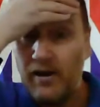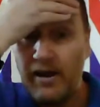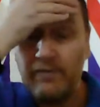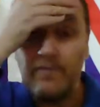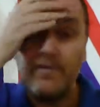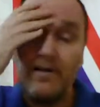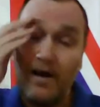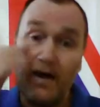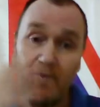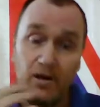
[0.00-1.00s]
Right,
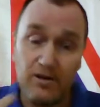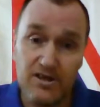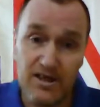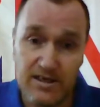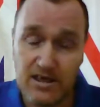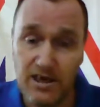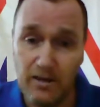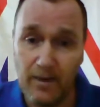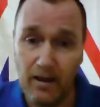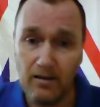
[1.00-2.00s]
I've got a good sense of
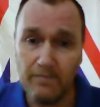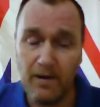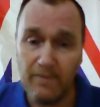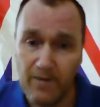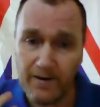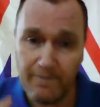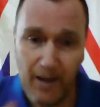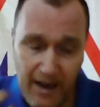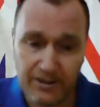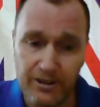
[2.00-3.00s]
humour, but I'm very
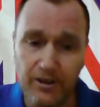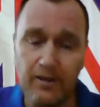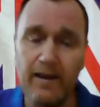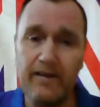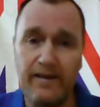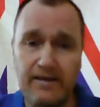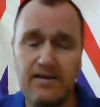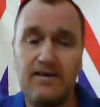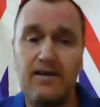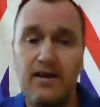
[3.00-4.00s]
passionate about
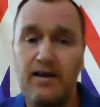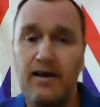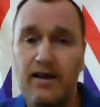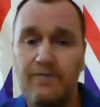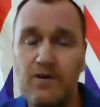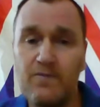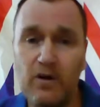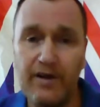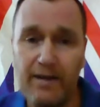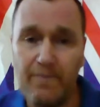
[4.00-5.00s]
this. If
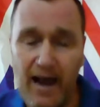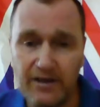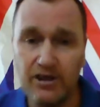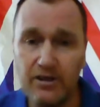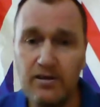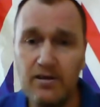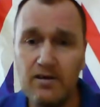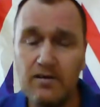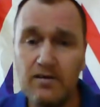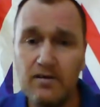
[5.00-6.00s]
you've got that passion,
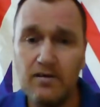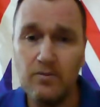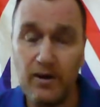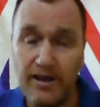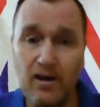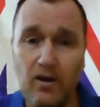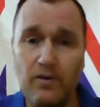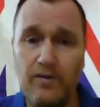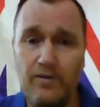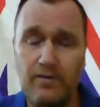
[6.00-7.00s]
we get
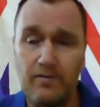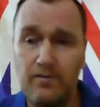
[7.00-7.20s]
on.